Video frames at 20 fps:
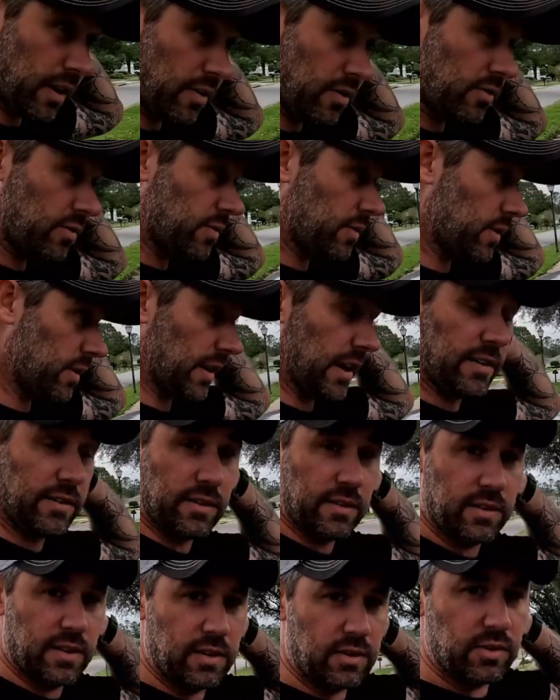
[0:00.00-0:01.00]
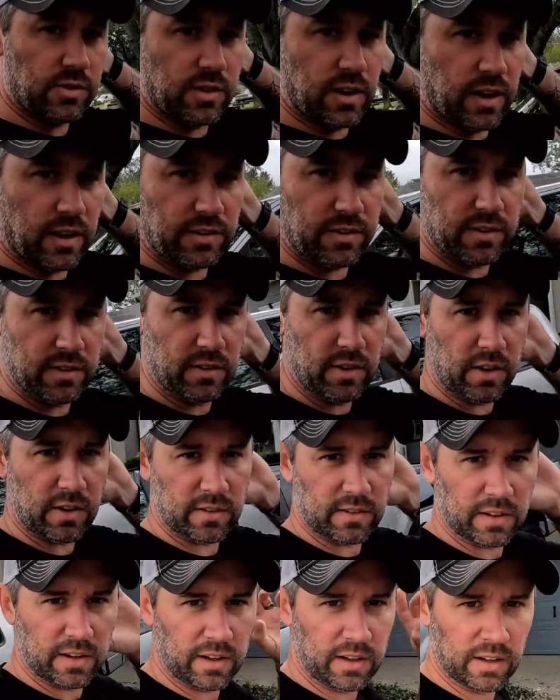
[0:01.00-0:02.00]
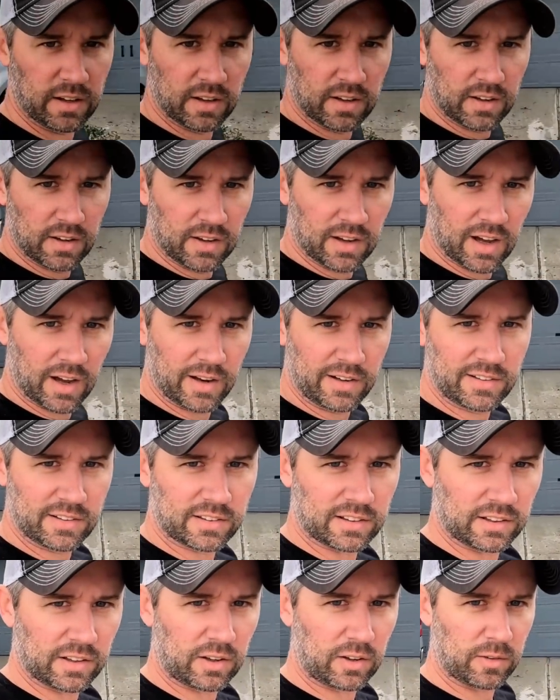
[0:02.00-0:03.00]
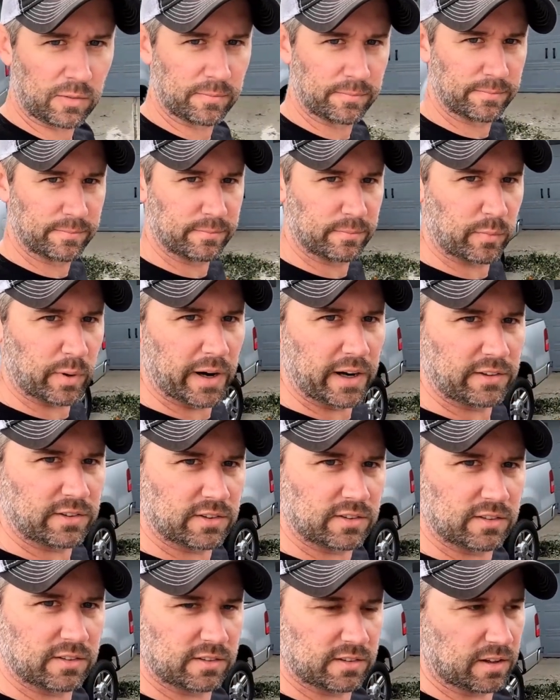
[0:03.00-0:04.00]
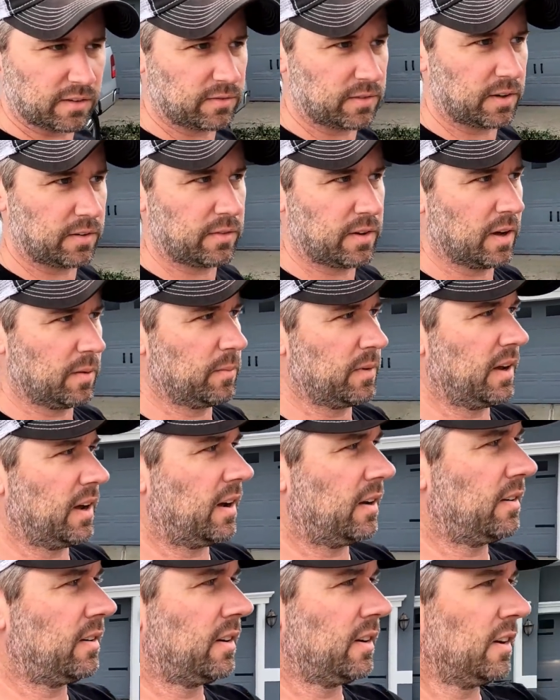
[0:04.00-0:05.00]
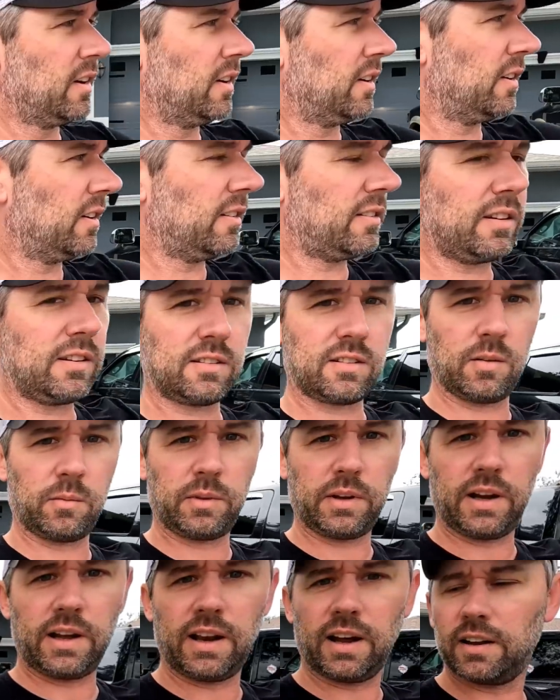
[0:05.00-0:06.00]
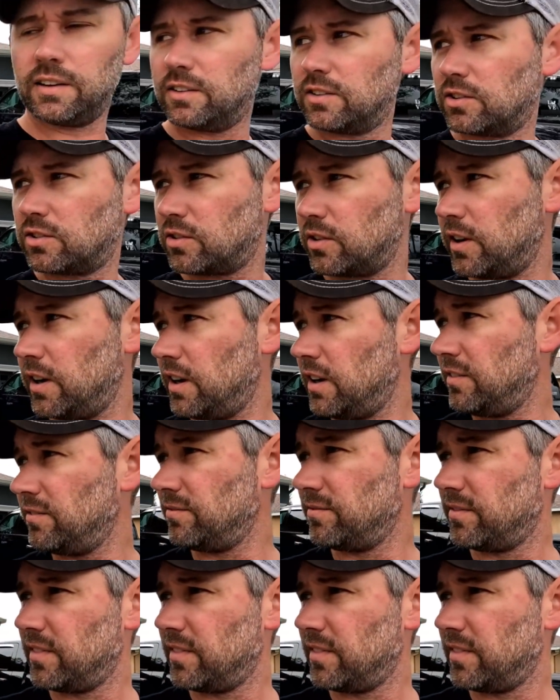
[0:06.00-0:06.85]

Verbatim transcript: of Leslie's sister's house, and you can see and just little branches and stuff that have come down. You can see some laying out in the street,